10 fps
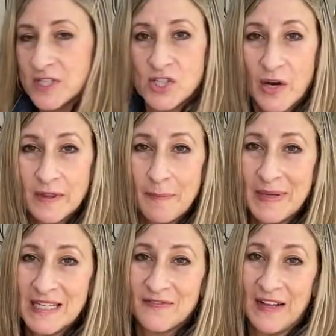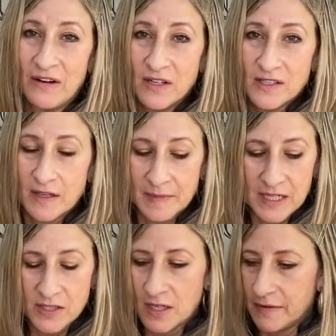start with the biggest flower, so I'm gonna
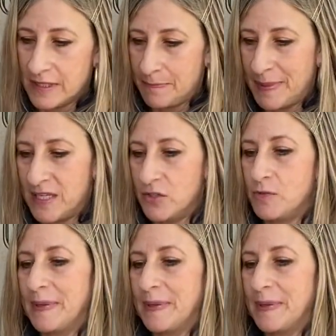start with this big, huge